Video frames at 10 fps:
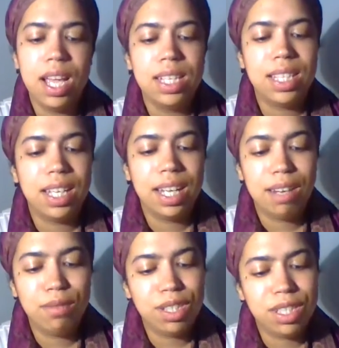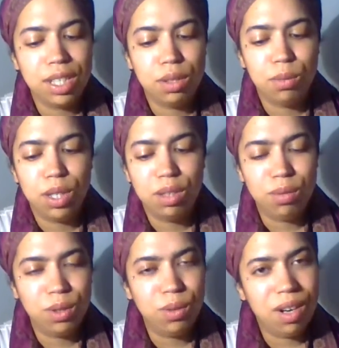Sending every single one
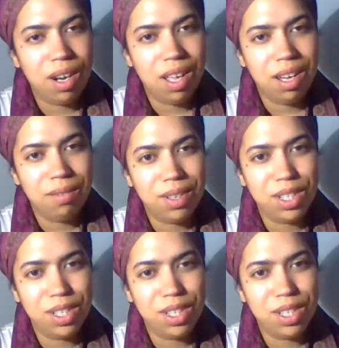of you love,